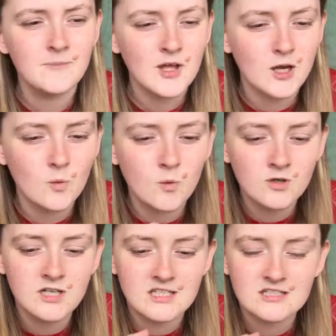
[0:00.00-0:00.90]
And I
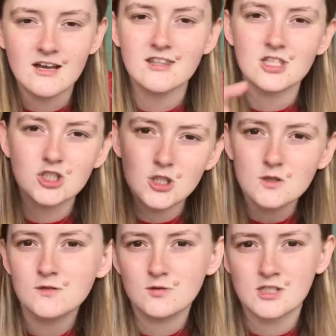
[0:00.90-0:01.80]
want a site that's
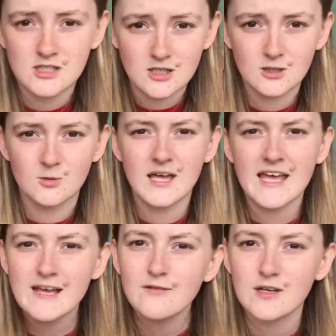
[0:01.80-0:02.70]
useful to you,
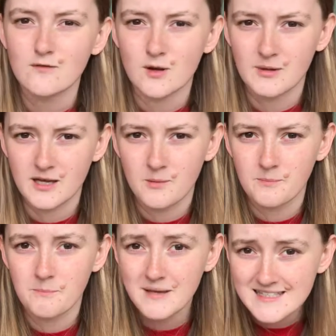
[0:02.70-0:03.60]
even if I
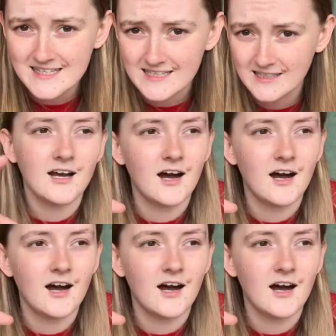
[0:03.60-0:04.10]
become busy.